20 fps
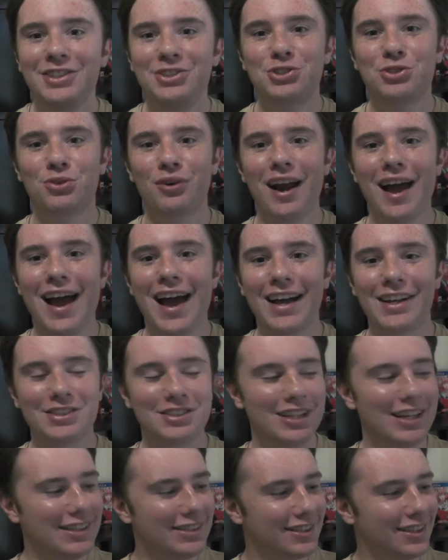tracks.
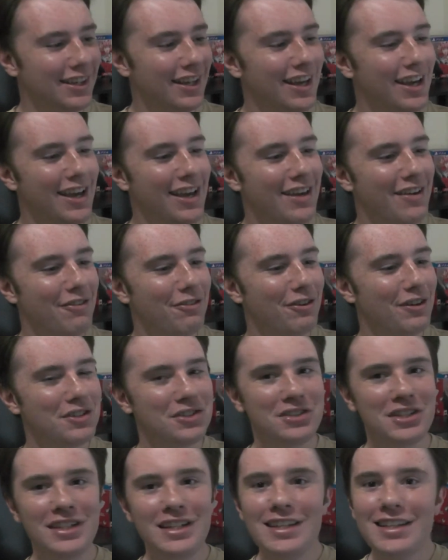That's, for a
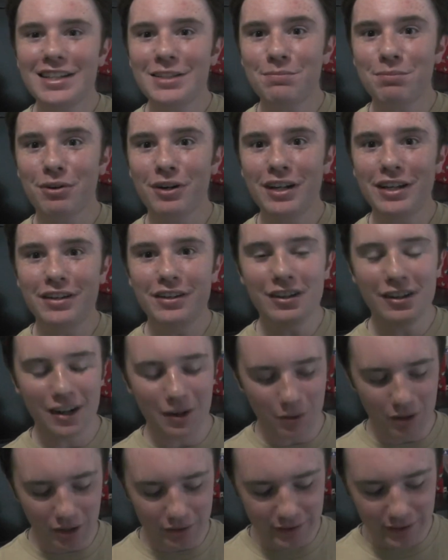CD, that's pretty good. I
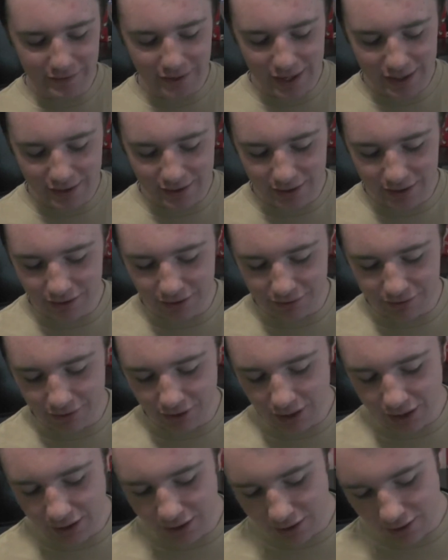wonder if it got anything on the
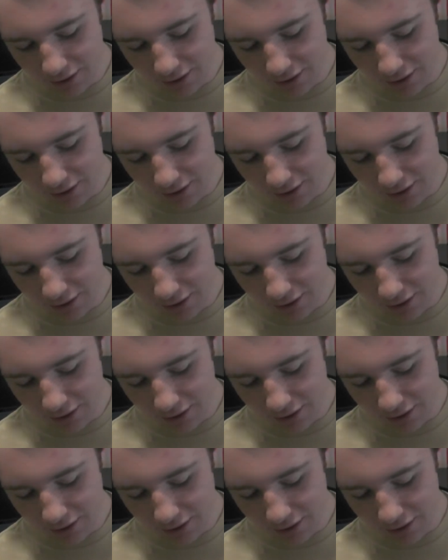front.